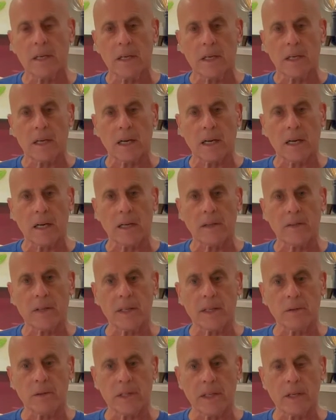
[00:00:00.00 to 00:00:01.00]

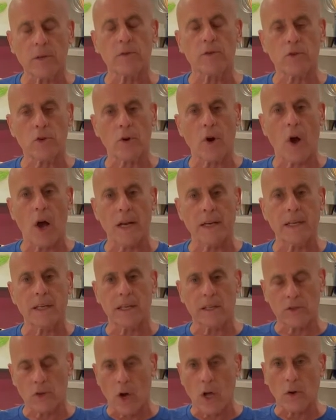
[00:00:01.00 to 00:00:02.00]
The literature on it
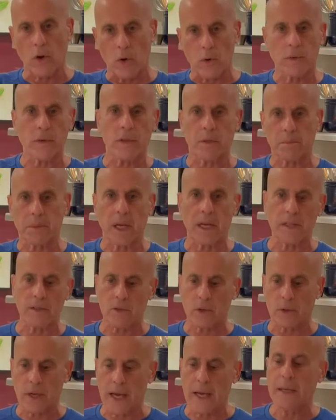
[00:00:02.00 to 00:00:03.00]
is all over the place,
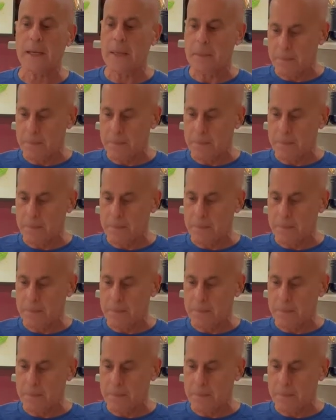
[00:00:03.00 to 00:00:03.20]
okay?